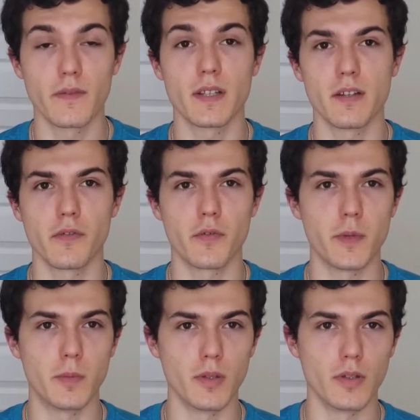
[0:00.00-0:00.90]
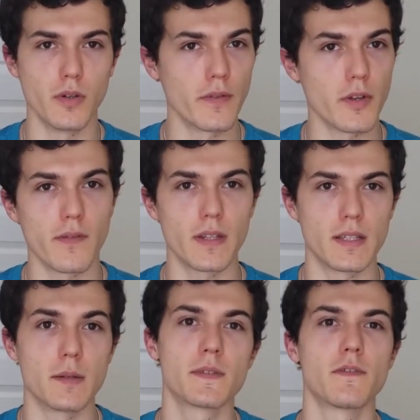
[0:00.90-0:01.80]
to hear from you below if you have any
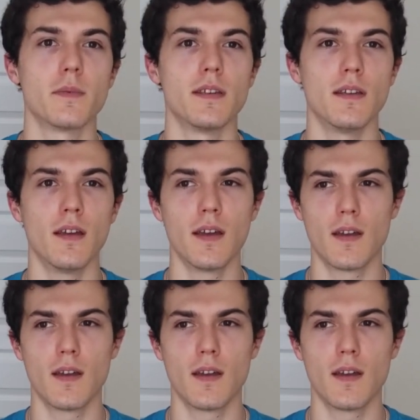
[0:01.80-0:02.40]
tips for me,